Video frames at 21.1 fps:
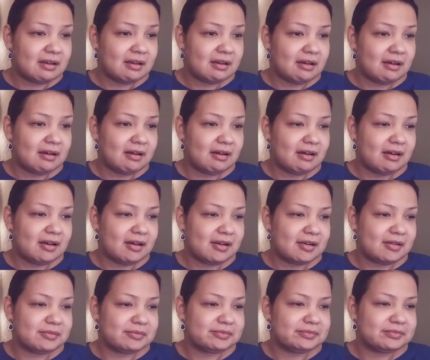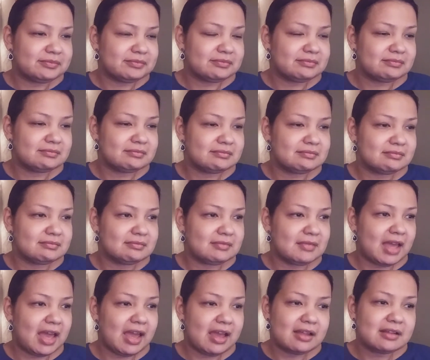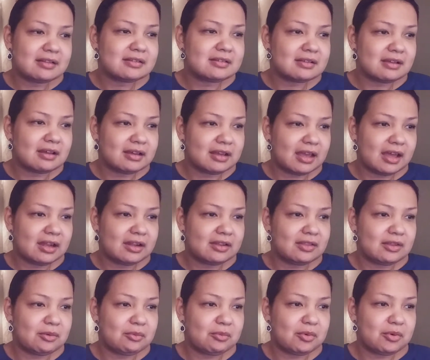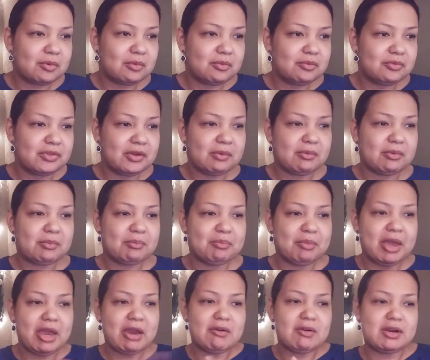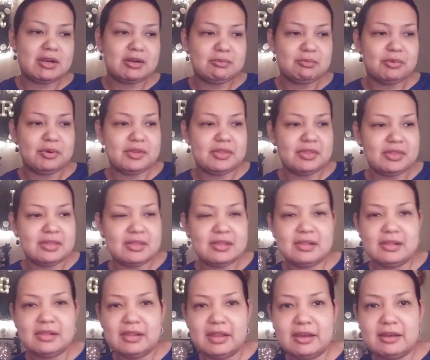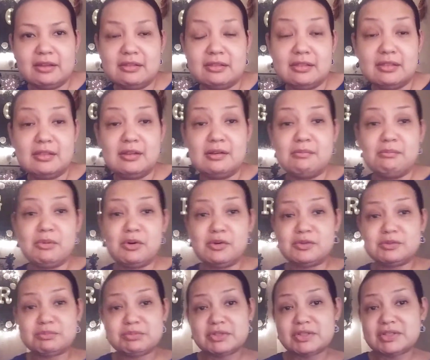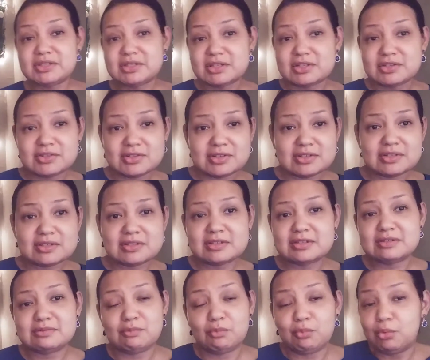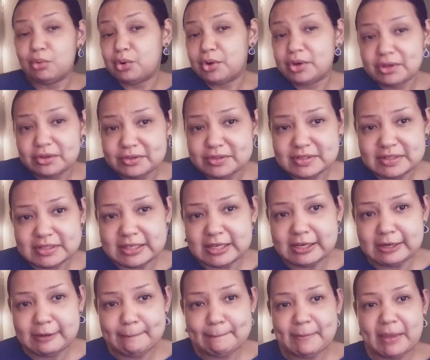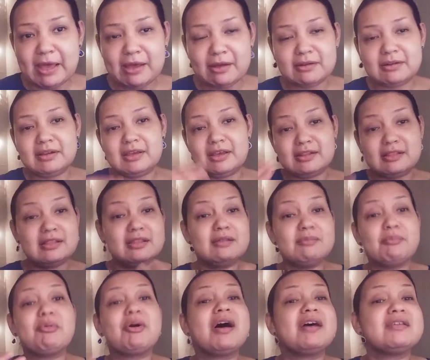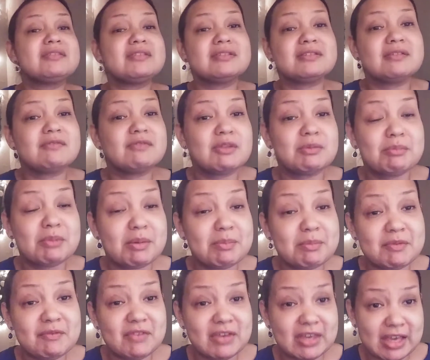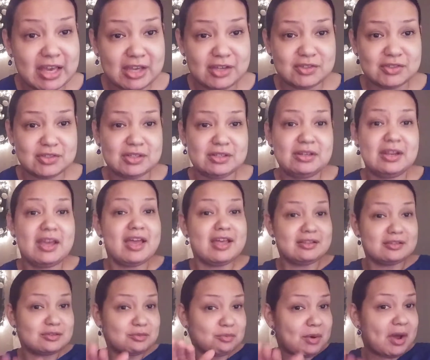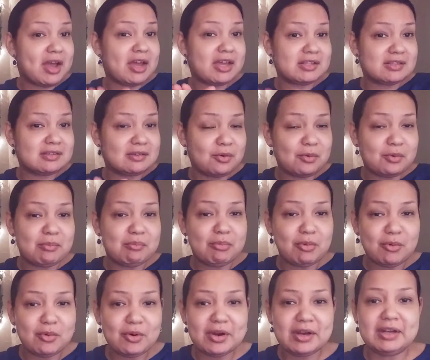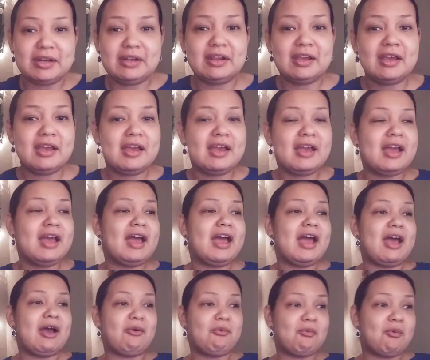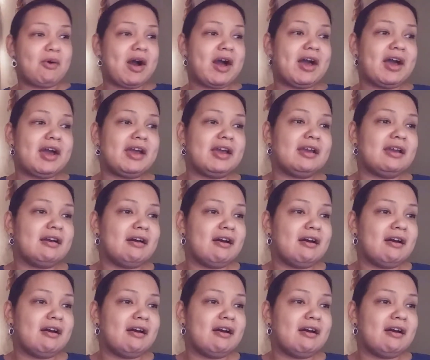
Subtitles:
Um, and again, they were buried with like their most prestigious royalty, and in the process of the mummification. Hence, why it's so important, and why